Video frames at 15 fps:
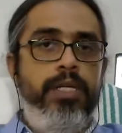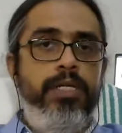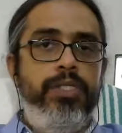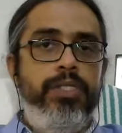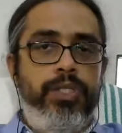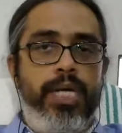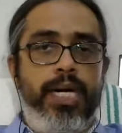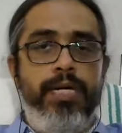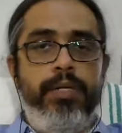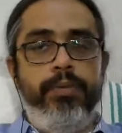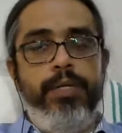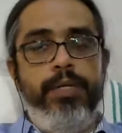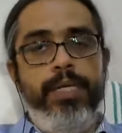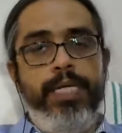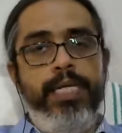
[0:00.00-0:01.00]
So that
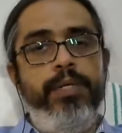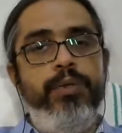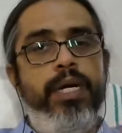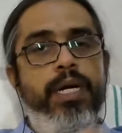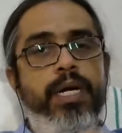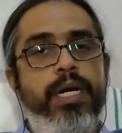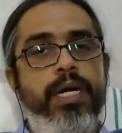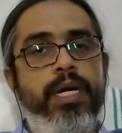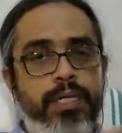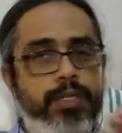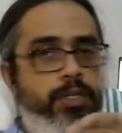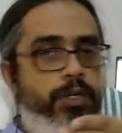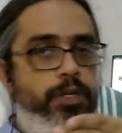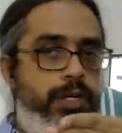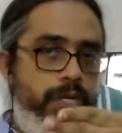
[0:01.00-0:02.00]
will be your
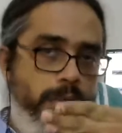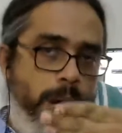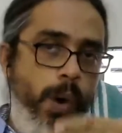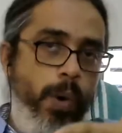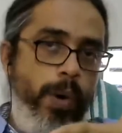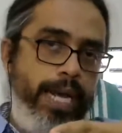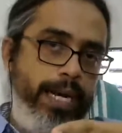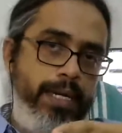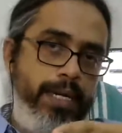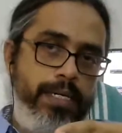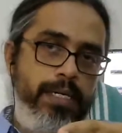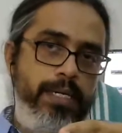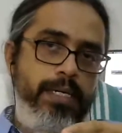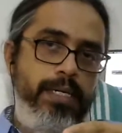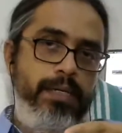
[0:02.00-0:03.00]
road ahead.
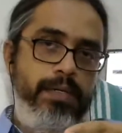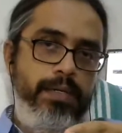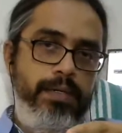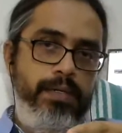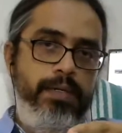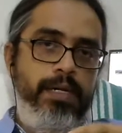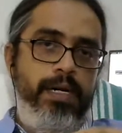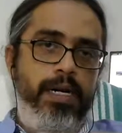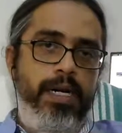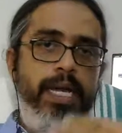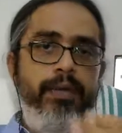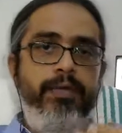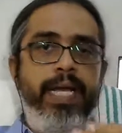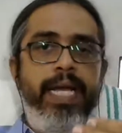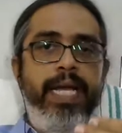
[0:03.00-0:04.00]

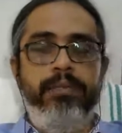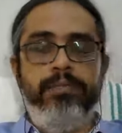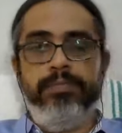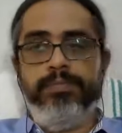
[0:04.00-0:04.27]
Anyway,